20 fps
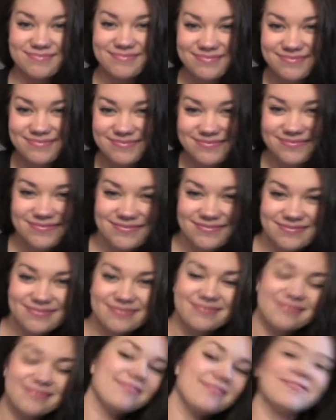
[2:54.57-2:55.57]

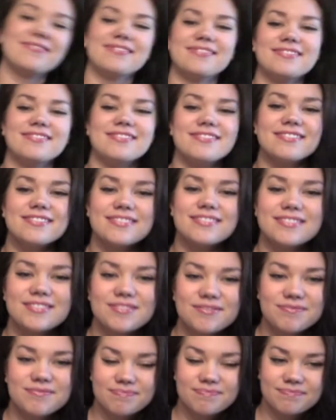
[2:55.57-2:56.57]

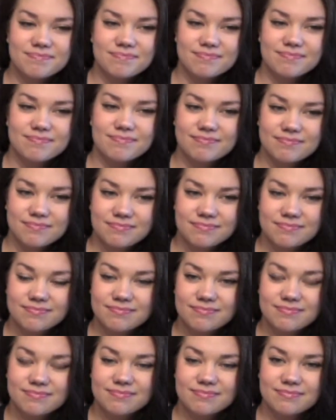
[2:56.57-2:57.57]

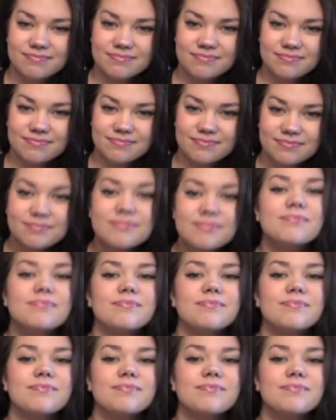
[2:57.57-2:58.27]
(silent)